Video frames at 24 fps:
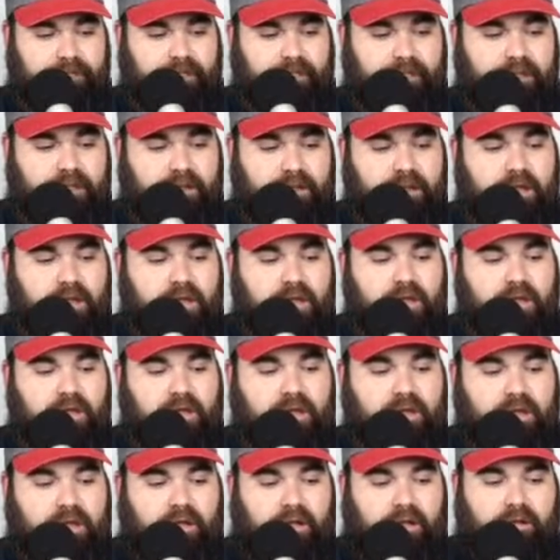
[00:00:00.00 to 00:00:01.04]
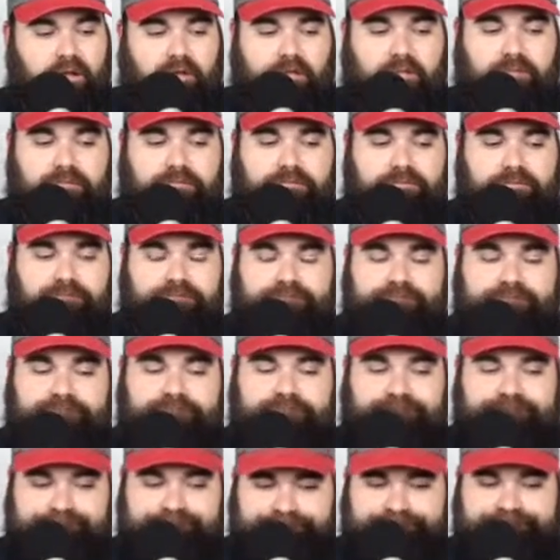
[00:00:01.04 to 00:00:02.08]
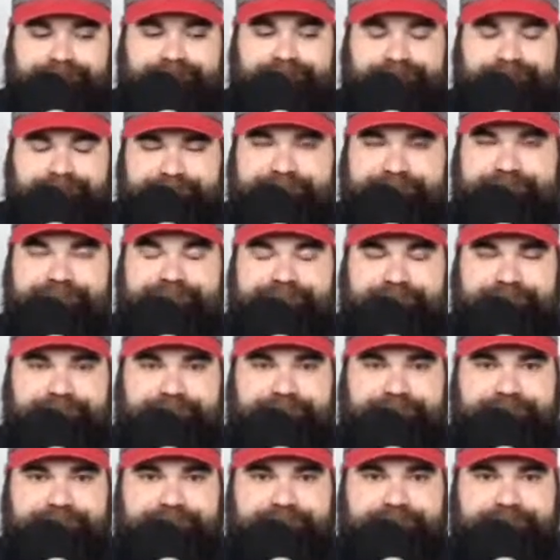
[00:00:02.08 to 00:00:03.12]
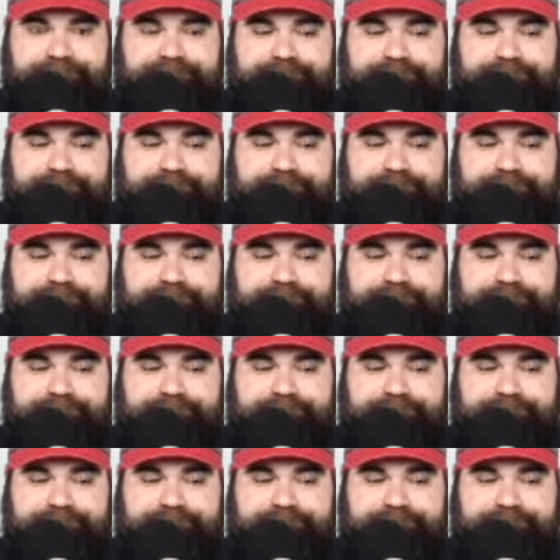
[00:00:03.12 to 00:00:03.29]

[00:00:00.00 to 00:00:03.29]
(not speaking)